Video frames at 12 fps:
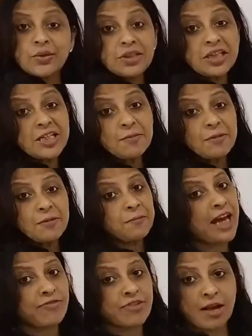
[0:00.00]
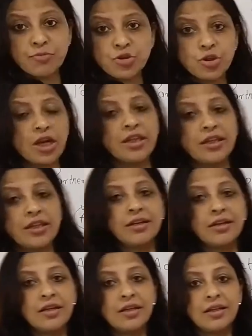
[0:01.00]
Now these people have come
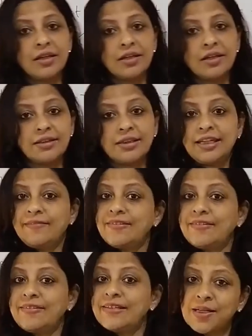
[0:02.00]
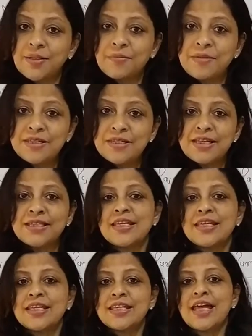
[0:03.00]
together. They will start a business.
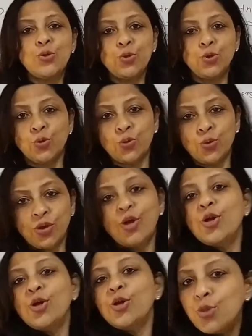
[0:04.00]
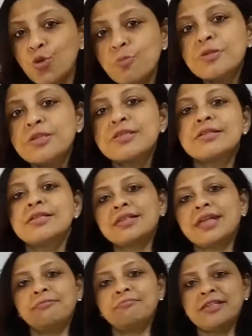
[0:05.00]
As you know, no
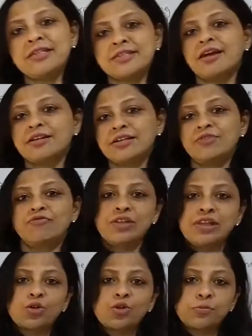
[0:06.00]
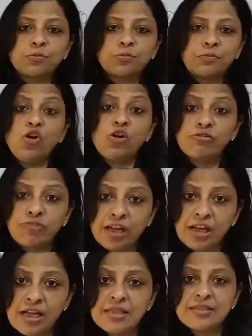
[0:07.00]
business can be started without money or
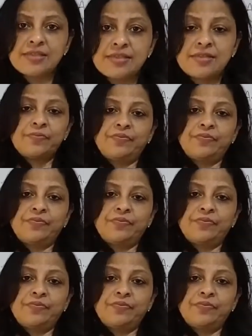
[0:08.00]
finance.